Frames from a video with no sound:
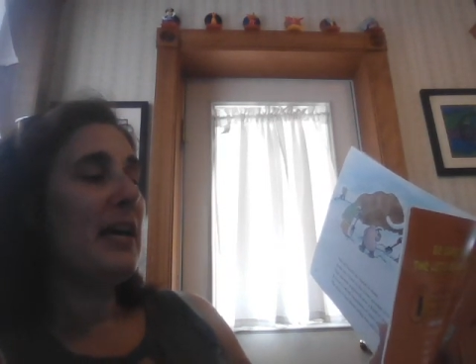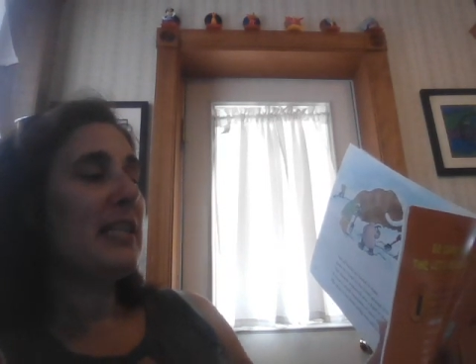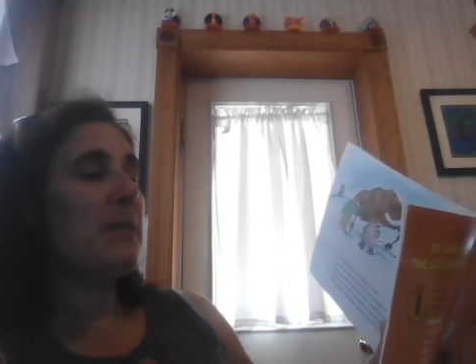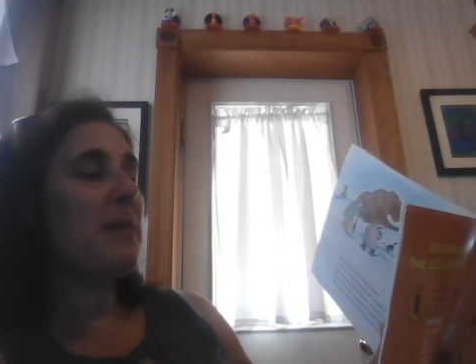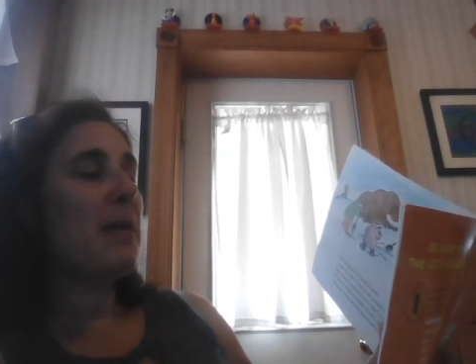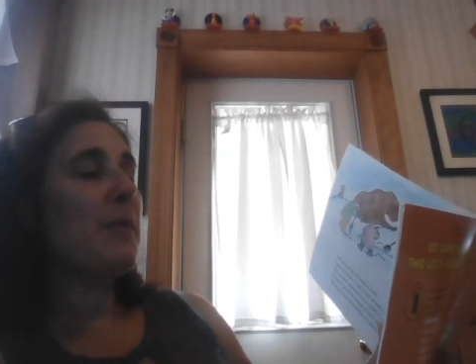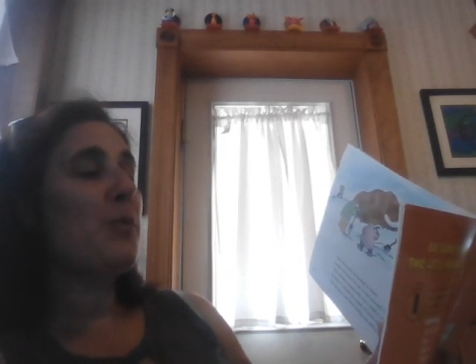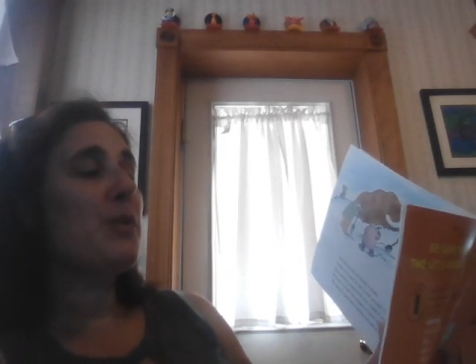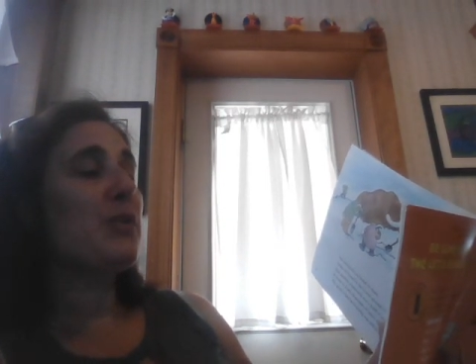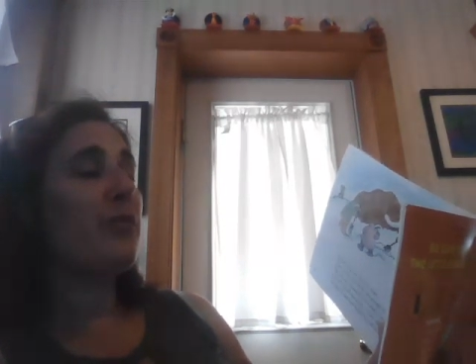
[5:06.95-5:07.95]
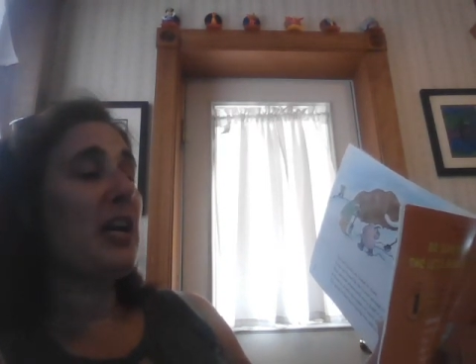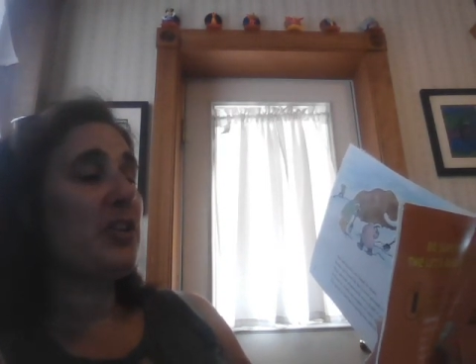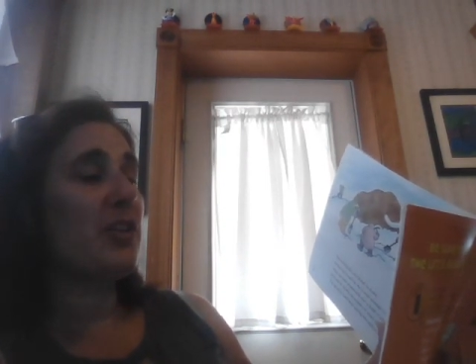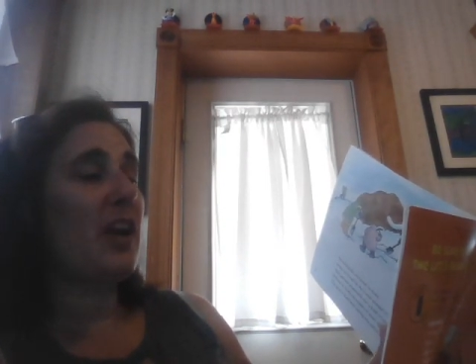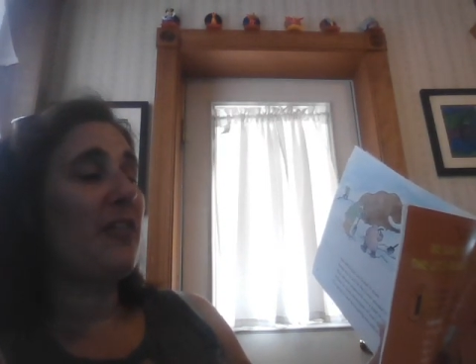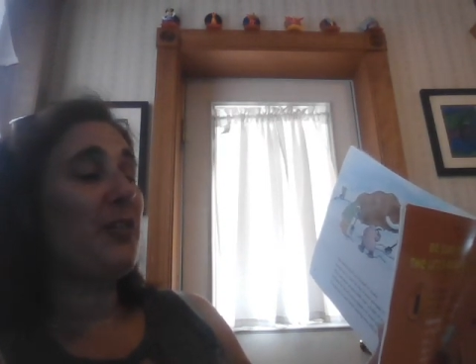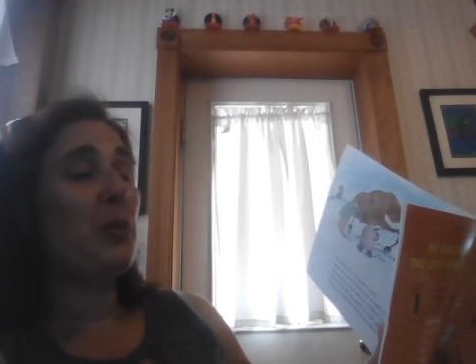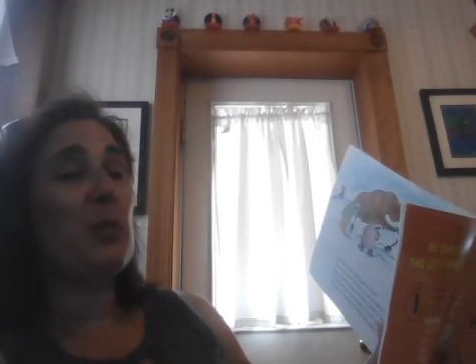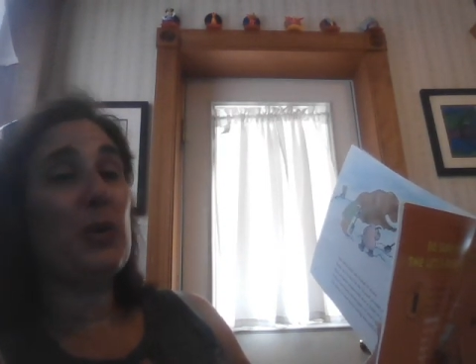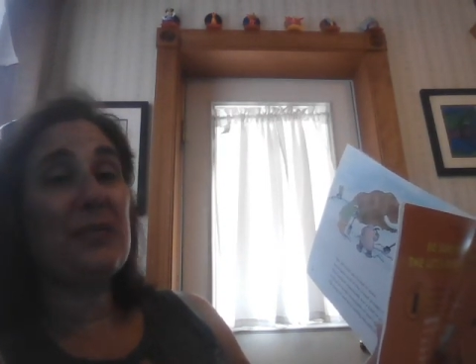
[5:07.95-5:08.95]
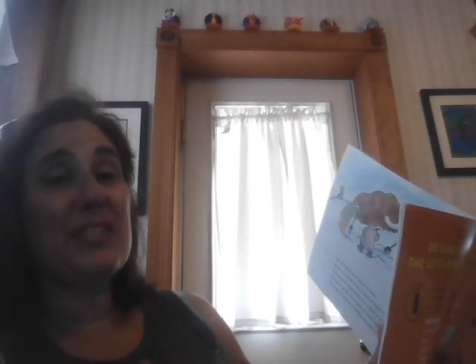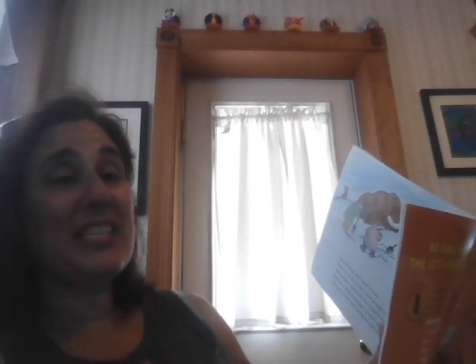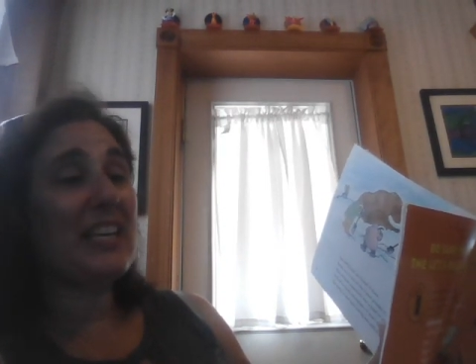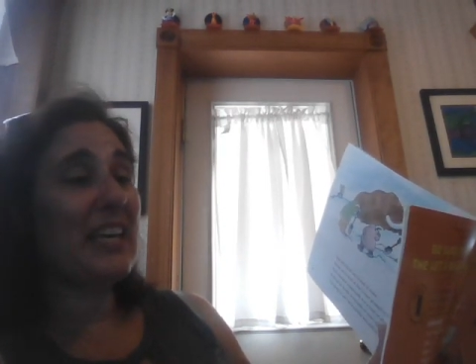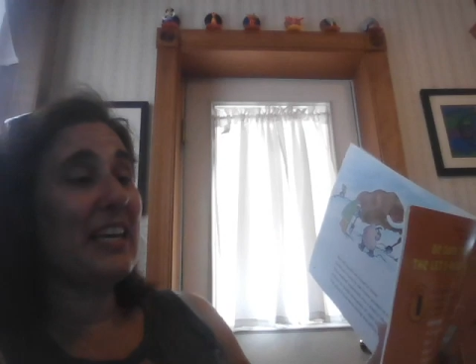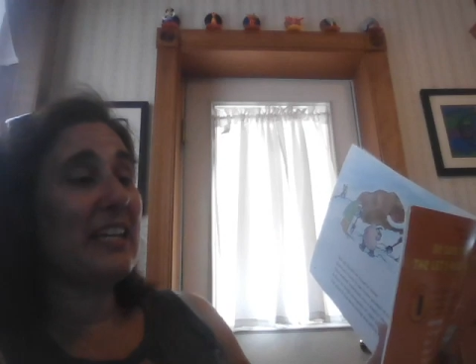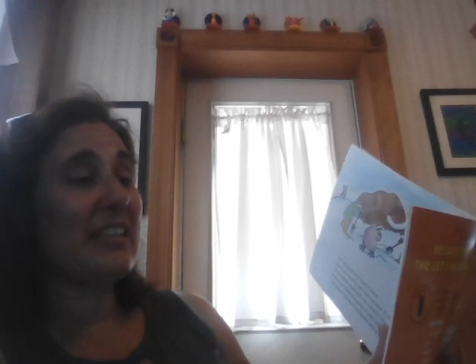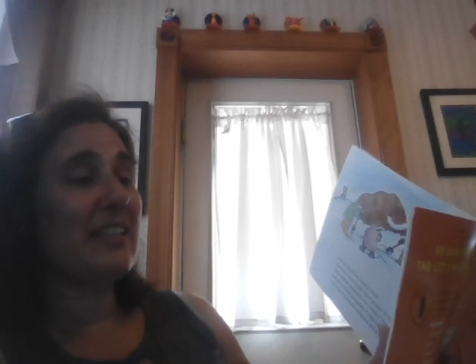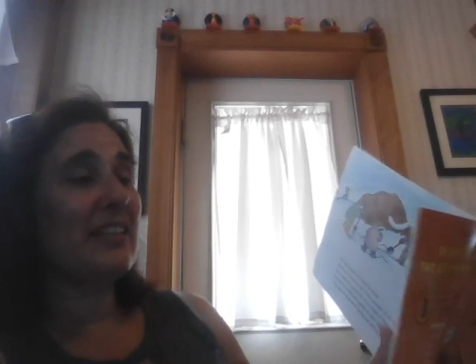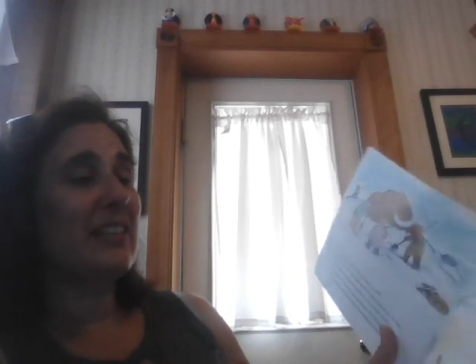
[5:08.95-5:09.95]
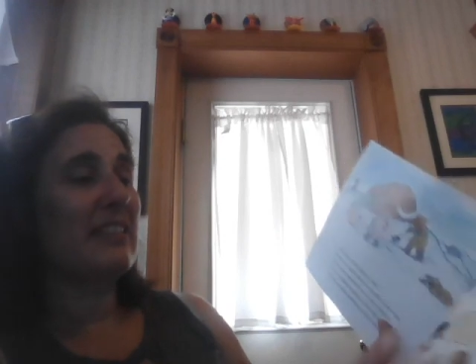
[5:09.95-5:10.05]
The mammoth was fresh enough for wolves to eat.